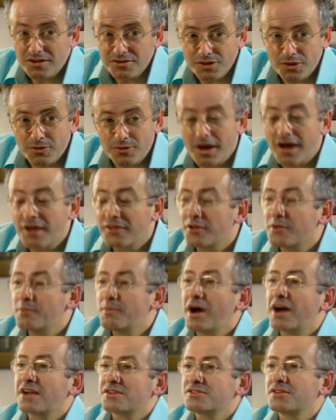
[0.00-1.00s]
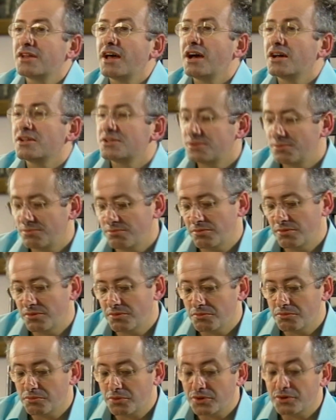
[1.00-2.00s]
So are there parts of the house
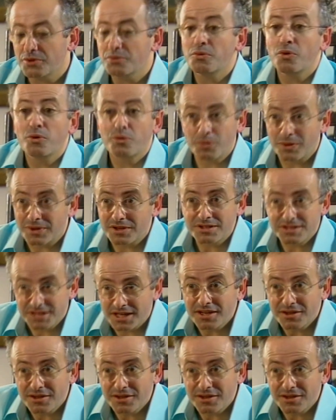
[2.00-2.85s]
where you walk where there's